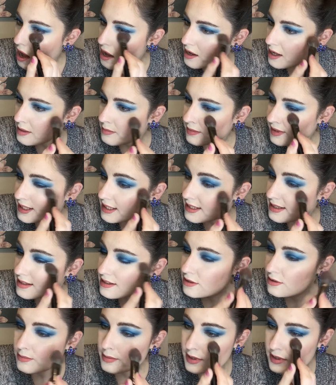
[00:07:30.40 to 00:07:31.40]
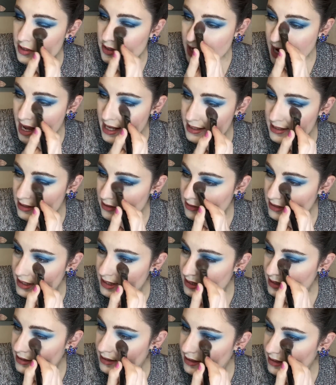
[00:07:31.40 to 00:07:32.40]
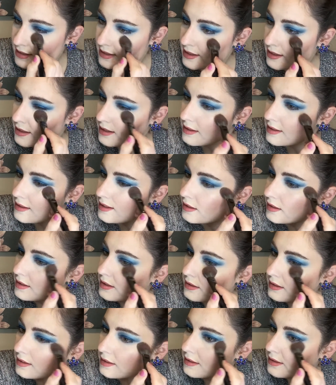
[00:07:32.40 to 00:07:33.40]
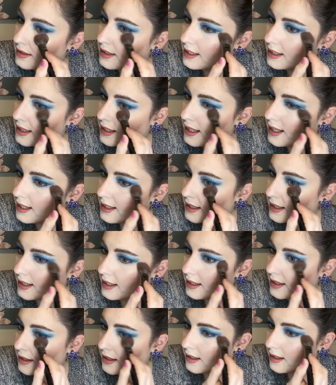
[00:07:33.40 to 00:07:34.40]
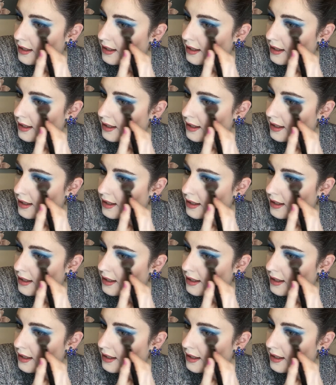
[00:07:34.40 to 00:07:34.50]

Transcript: I'm like super dry, so it's gonna start to look like cakey.